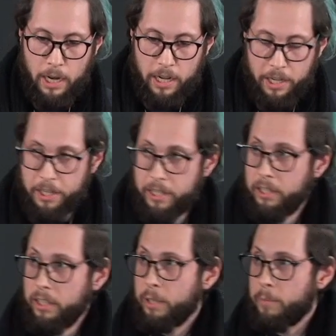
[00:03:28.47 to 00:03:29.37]
Here,
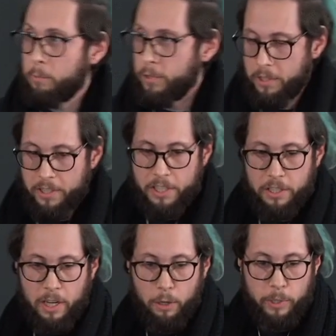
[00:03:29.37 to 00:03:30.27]
in my
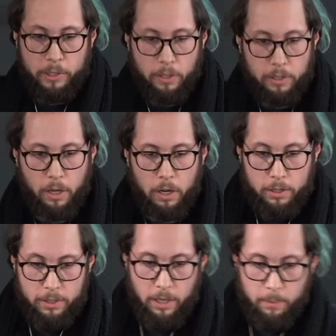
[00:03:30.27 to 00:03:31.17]
presentation, I will talk a
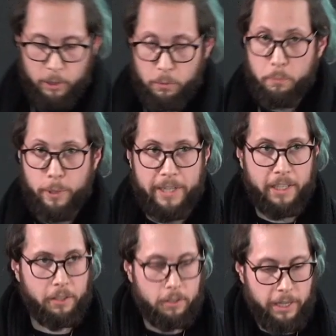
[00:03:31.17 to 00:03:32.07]
lot about
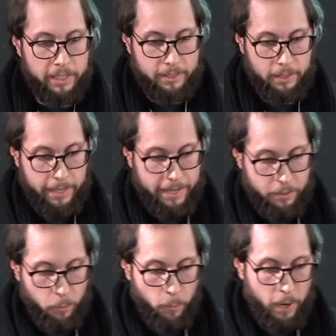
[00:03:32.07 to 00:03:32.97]
predictor. And
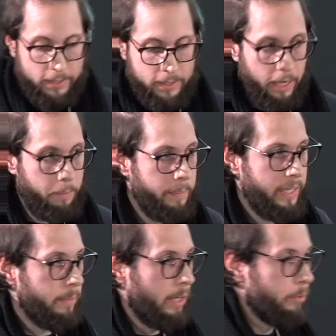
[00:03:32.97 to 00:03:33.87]
what I
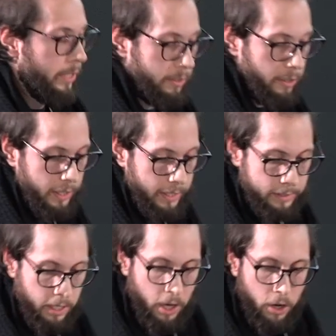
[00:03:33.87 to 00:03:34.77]
mean by predictor
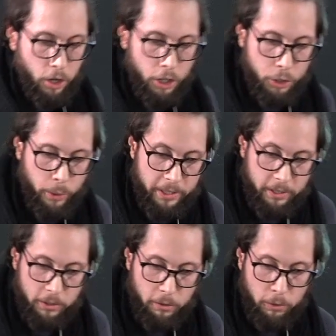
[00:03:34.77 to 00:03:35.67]
is a
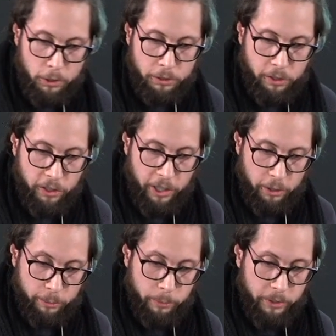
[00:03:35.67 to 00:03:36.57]
trained
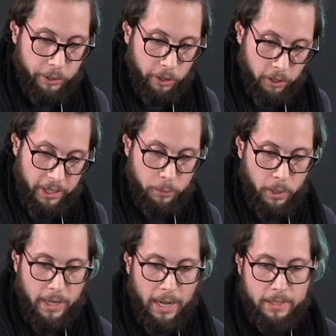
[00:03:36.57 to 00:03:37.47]
convolutional neural
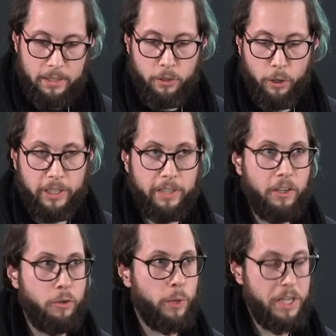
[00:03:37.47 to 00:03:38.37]
network at a
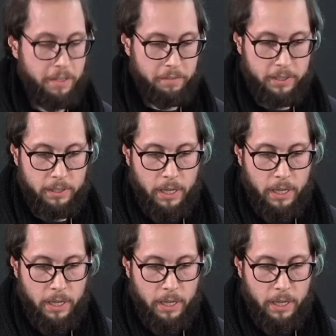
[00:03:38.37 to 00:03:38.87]
given redshift.